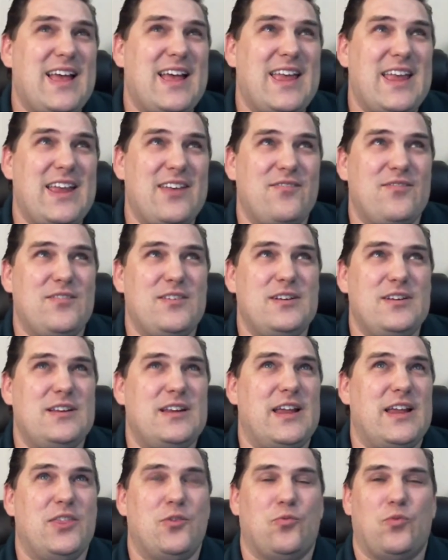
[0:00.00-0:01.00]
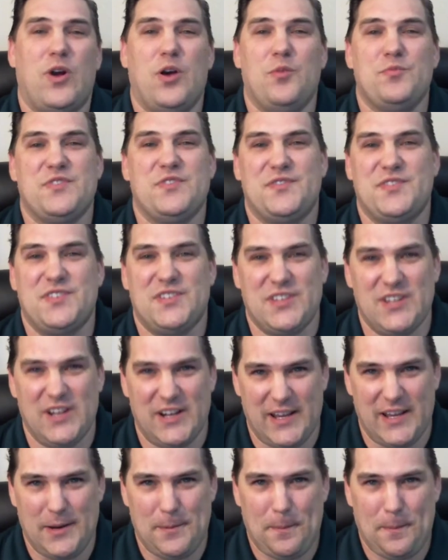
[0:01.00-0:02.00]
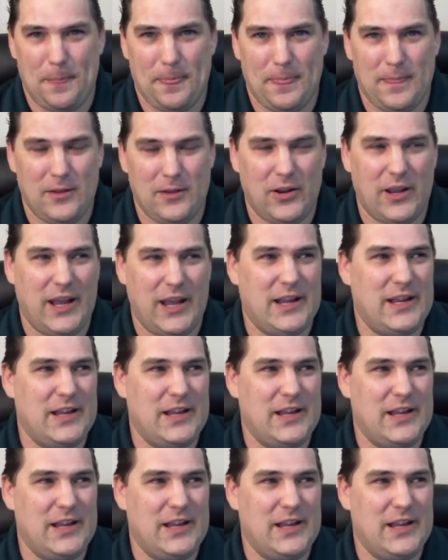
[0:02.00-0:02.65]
Even in the realms of study, okay?